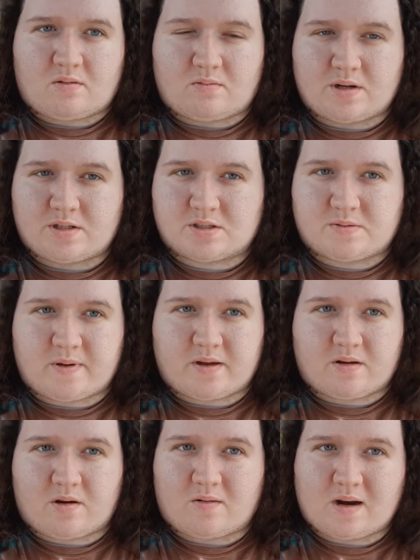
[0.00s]
we just
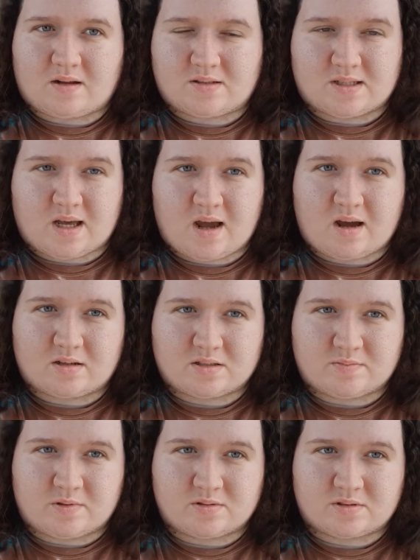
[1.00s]
been going out to the
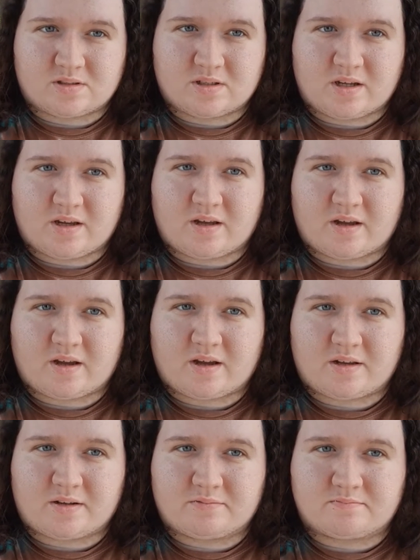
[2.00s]
house mostly
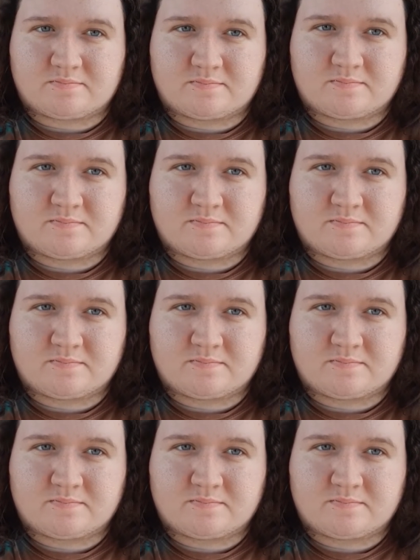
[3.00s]
and